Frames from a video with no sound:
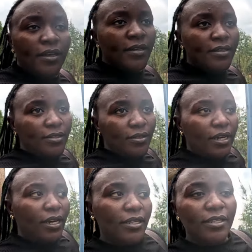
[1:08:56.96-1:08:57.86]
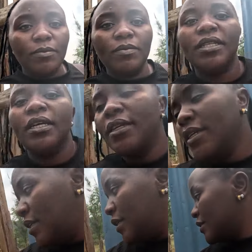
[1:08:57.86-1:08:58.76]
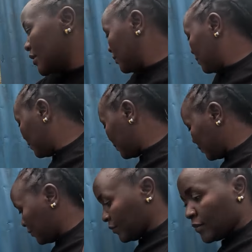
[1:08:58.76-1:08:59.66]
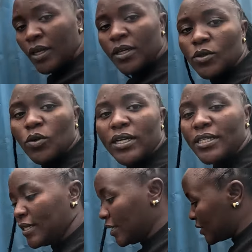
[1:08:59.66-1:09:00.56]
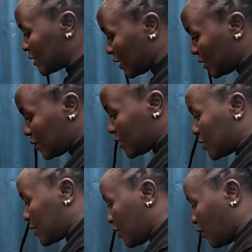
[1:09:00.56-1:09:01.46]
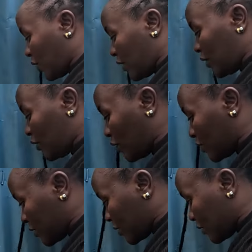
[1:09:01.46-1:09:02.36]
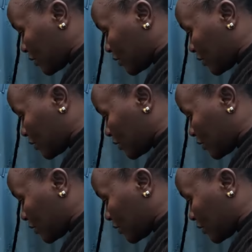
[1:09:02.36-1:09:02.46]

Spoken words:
So guys, I'm telling Eliza to go and take sardines for the dogs,